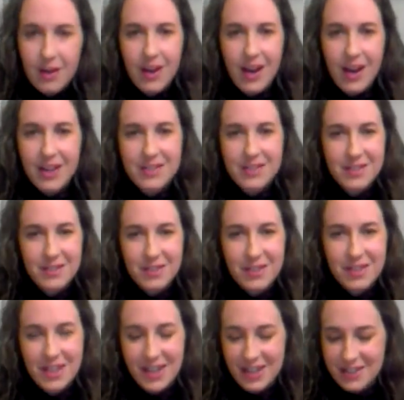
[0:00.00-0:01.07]
I still don't
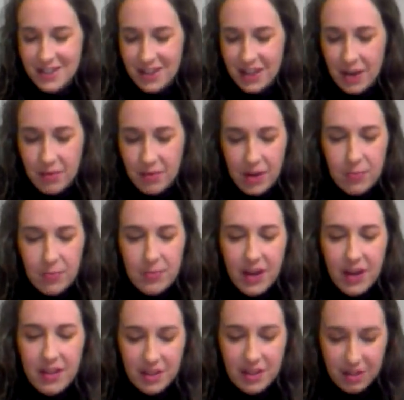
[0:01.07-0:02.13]
think I said that right, but I
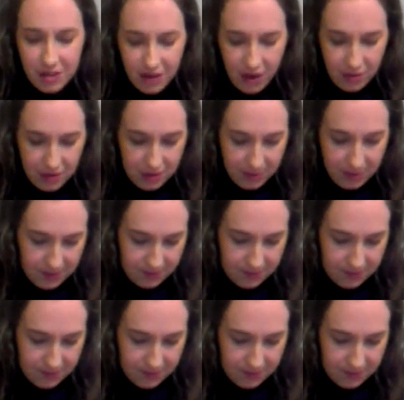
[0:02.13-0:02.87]
think you got what I meant.